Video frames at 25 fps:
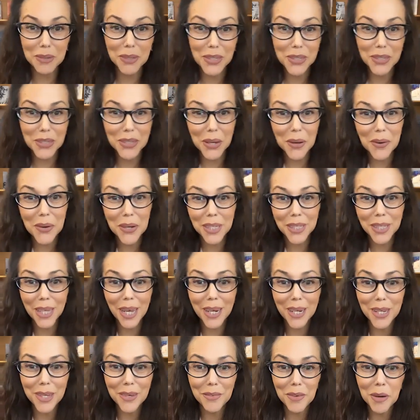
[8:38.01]
They're so
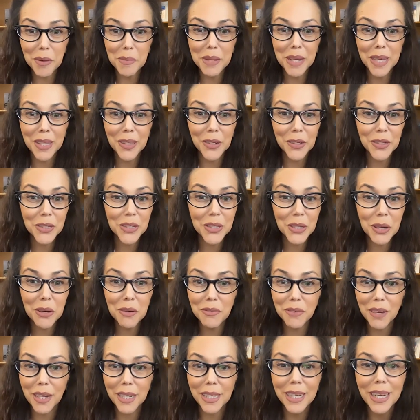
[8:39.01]
exciting for me and they're so
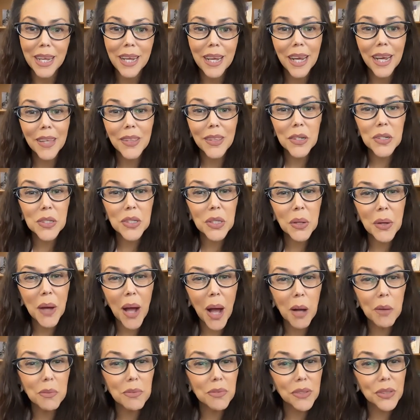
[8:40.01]
fun and they're so
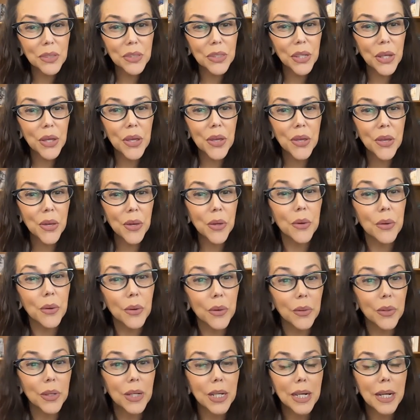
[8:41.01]
helpful to
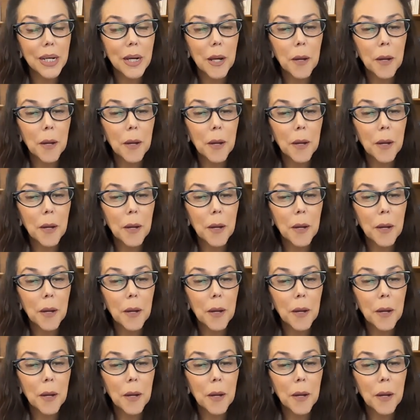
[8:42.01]
you.